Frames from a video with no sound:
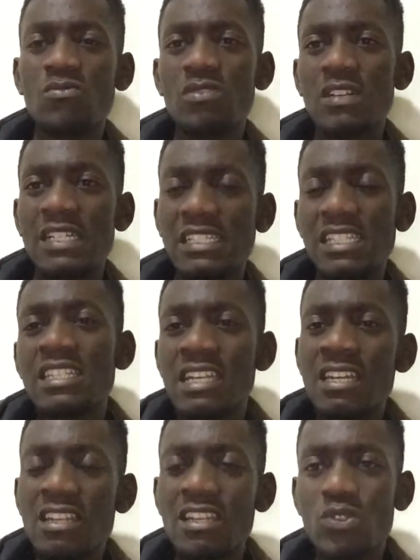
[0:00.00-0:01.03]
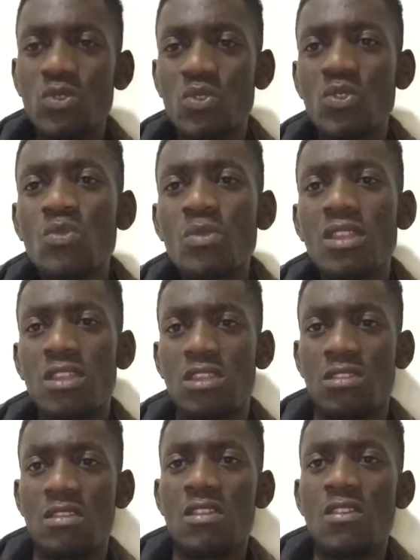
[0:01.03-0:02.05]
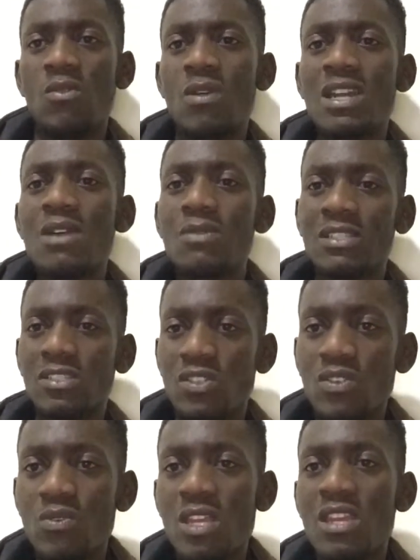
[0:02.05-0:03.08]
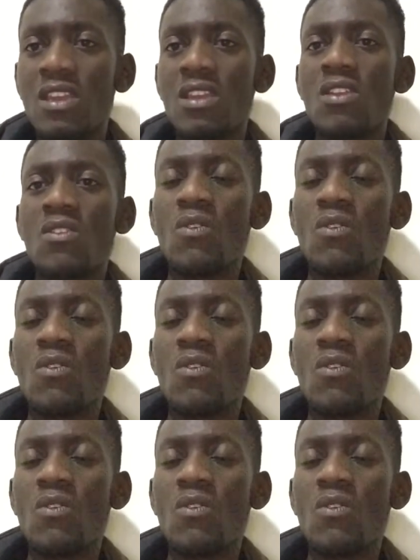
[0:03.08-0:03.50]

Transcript: Was it anything to do with what I was doing?